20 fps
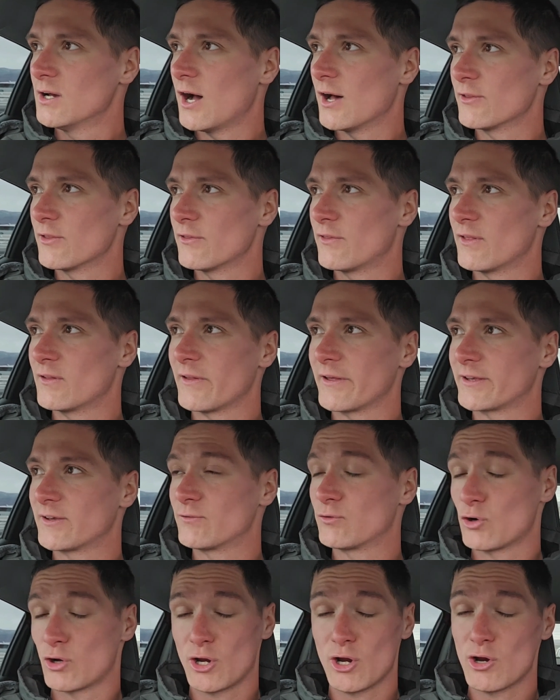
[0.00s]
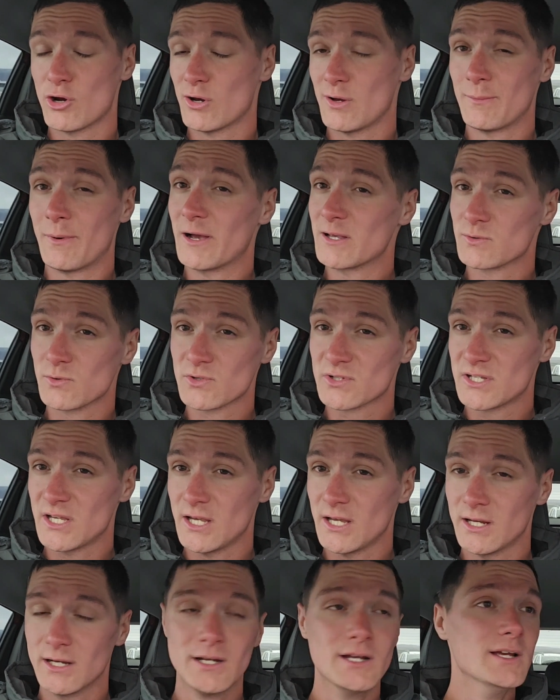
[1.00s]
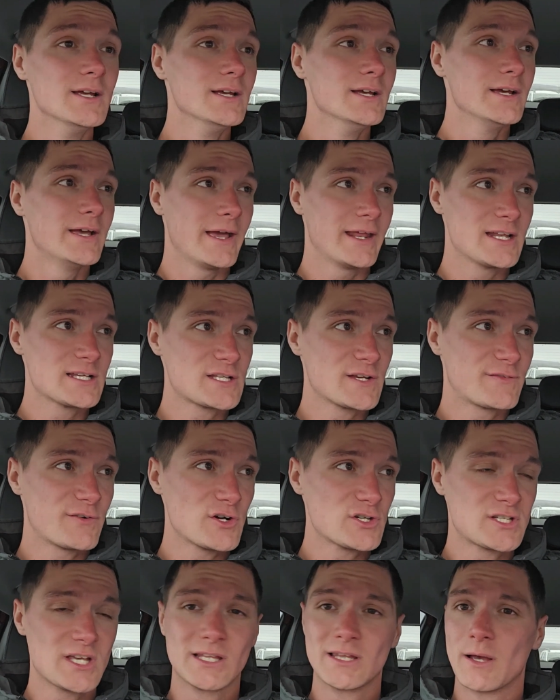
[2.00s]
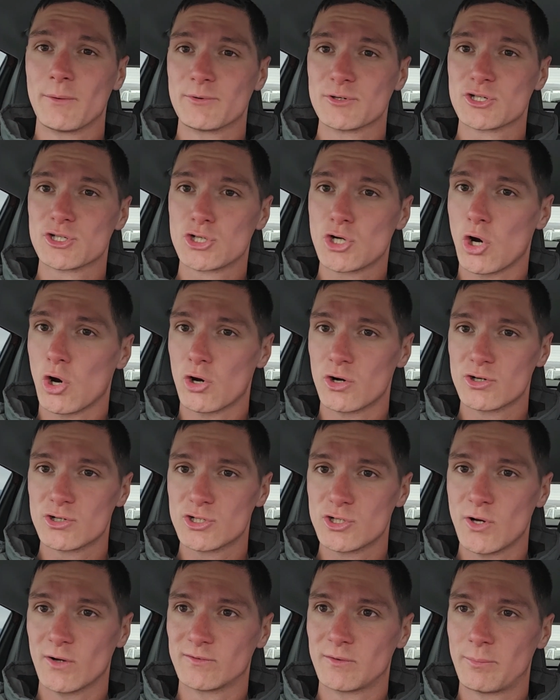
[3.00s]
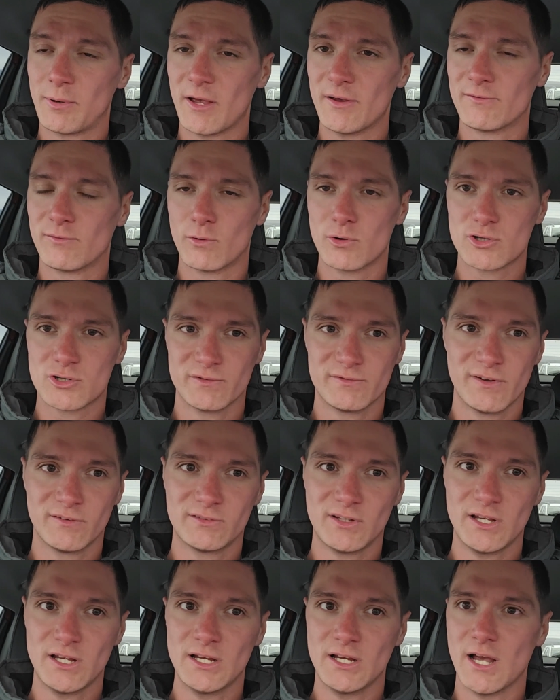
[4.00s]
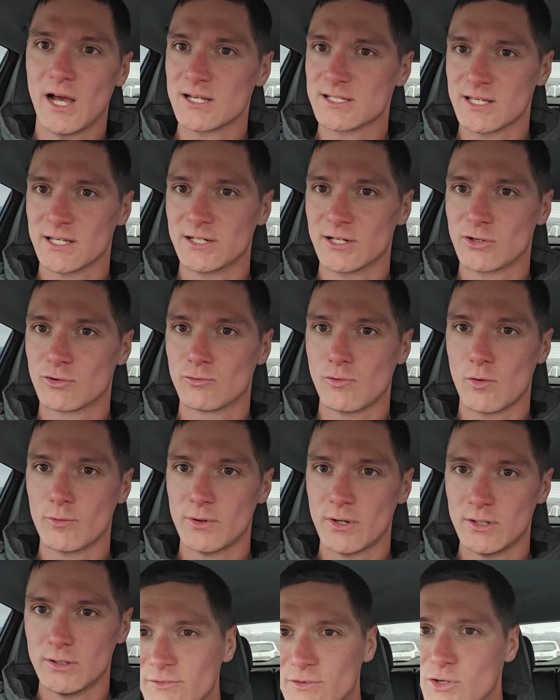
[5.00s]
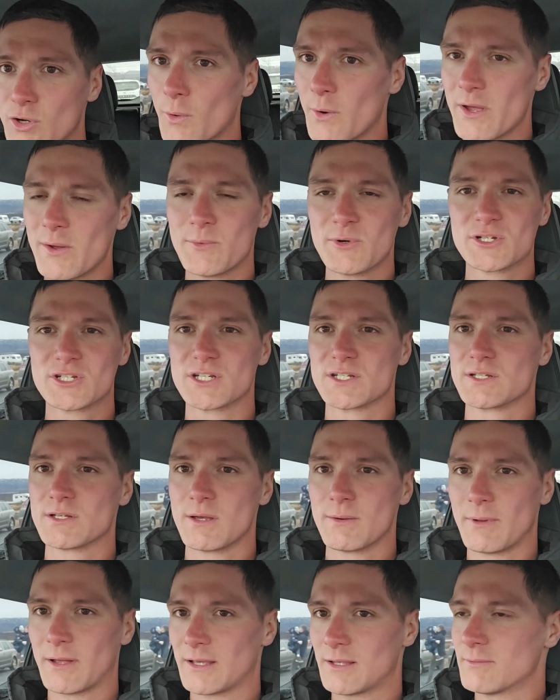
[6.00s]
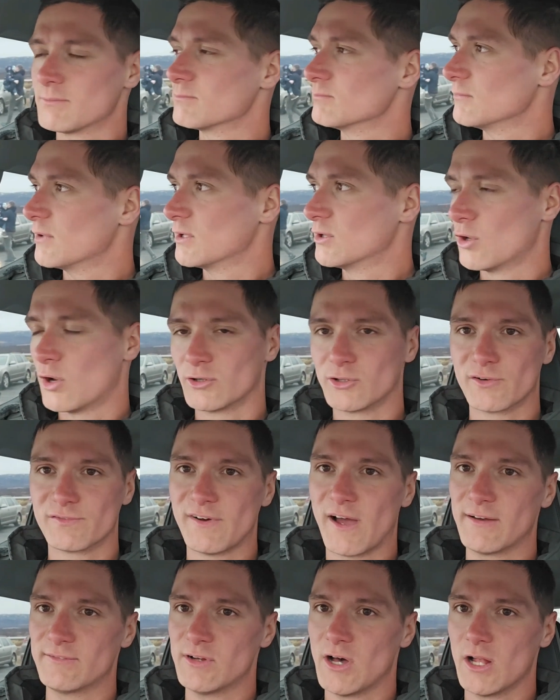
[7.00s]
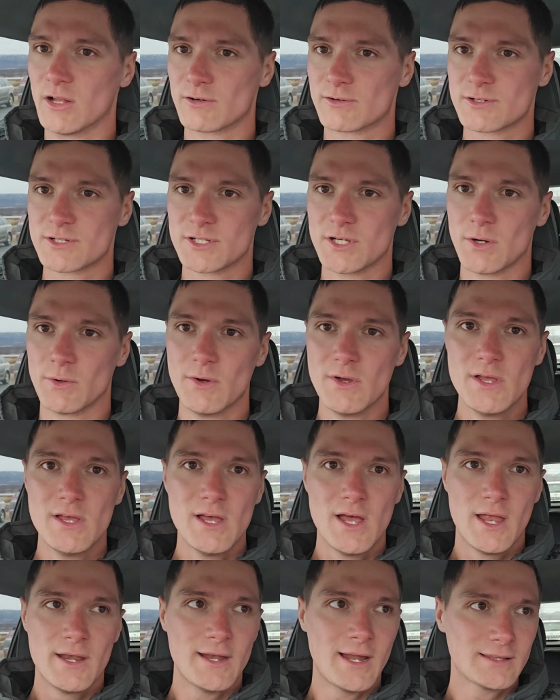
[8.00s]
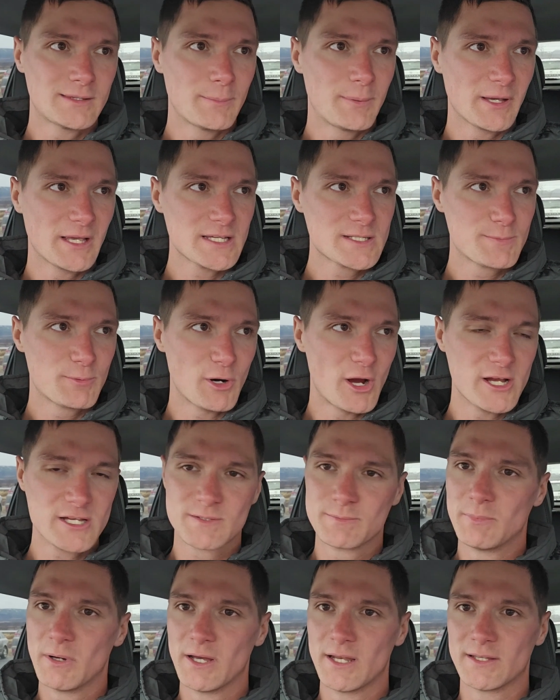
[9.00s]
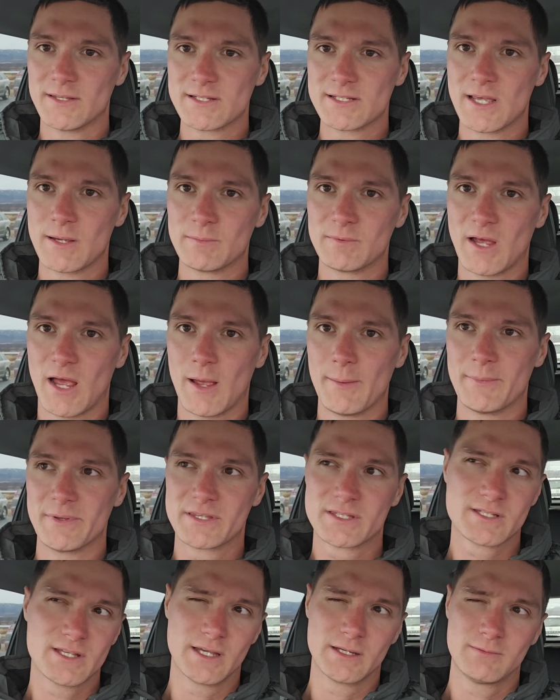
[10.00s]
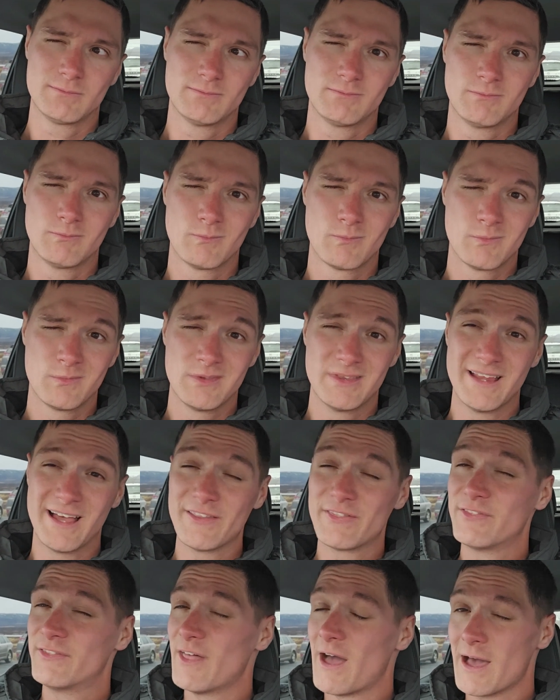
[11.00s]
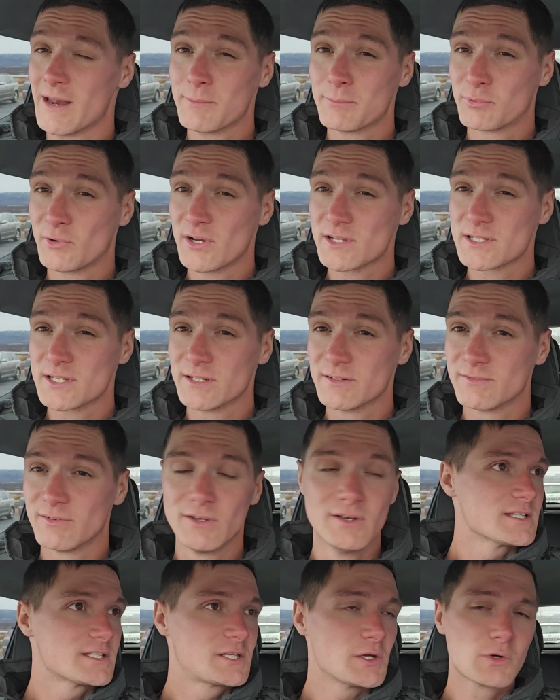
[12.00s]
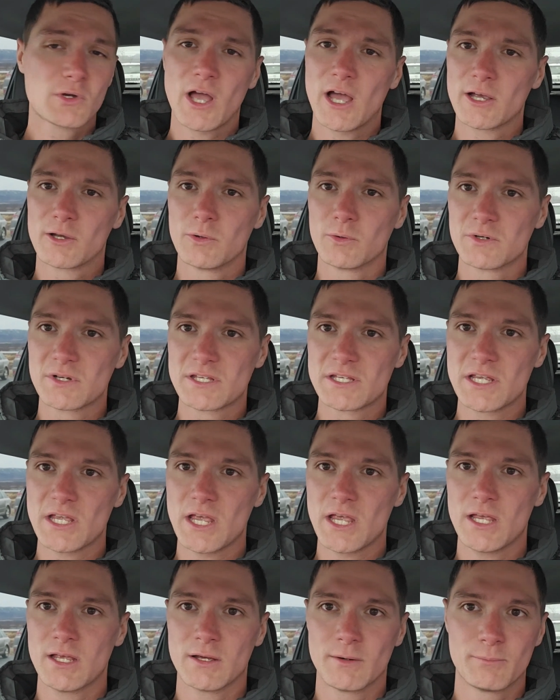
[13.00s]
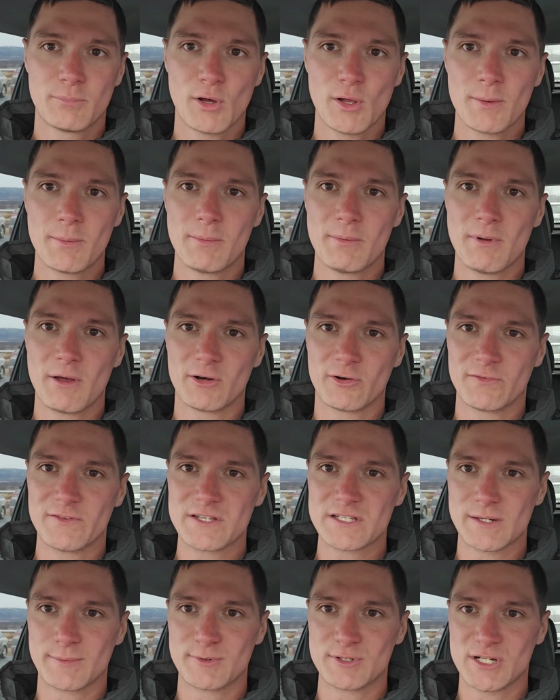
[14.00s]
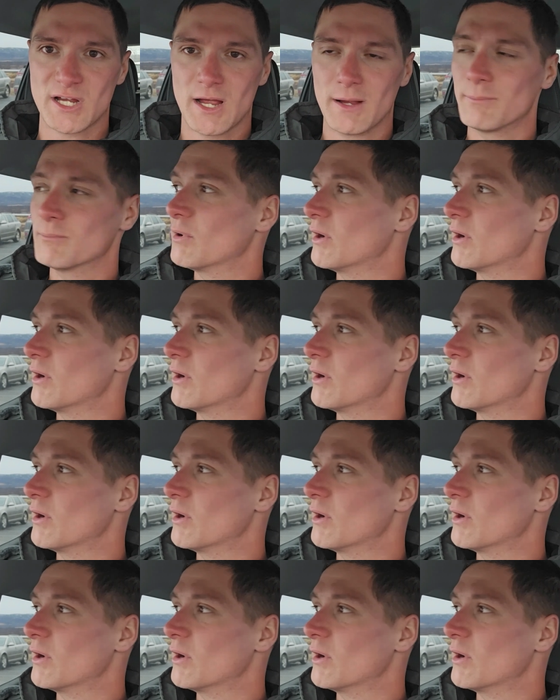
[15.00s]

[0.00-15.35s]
other than like if you're here you might as well see it. It is the first thing that was charged. You have to pay 450 Icelandic krona to go in, which is like a little under $5. So not the biggest price, but at the same time it's like not that impressive. Still kind of cool to see. Probably be better in the summertime,